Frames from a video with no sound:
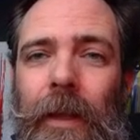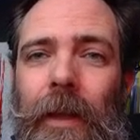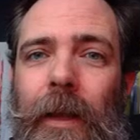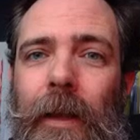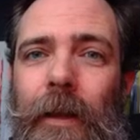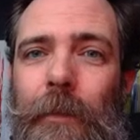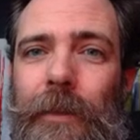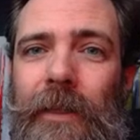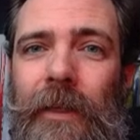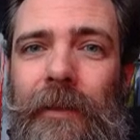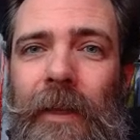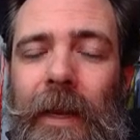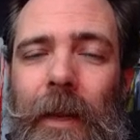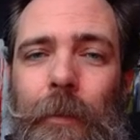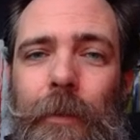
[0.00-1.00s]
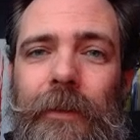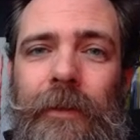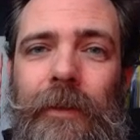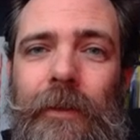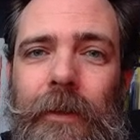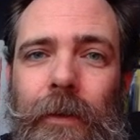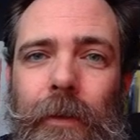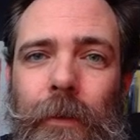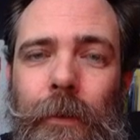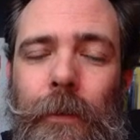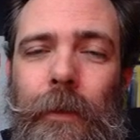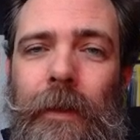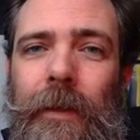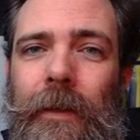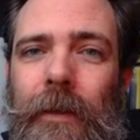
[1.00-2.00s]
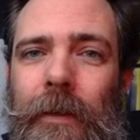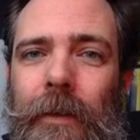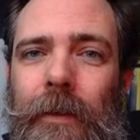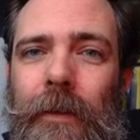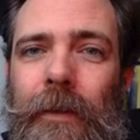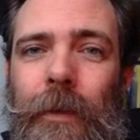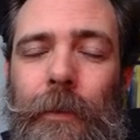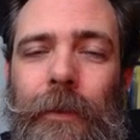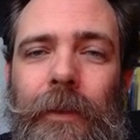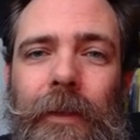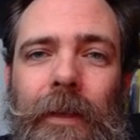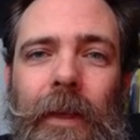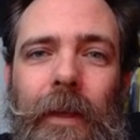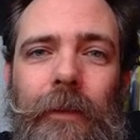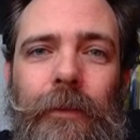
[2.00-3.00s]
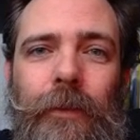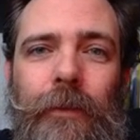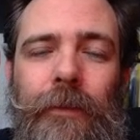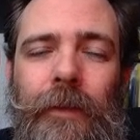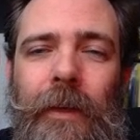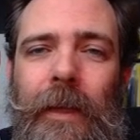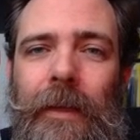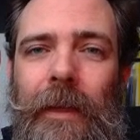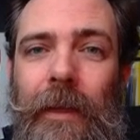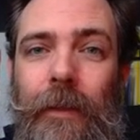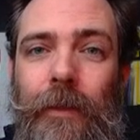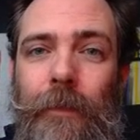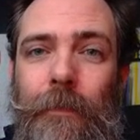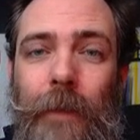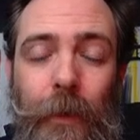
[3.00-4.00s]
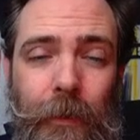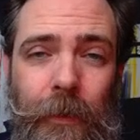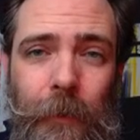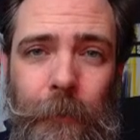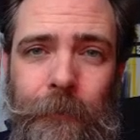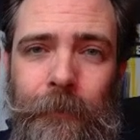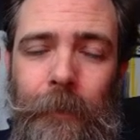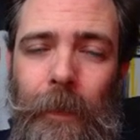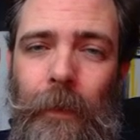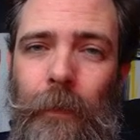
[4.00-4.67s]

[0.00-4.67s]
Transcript: because I happen to know a couple of the guys over at Nth Moto,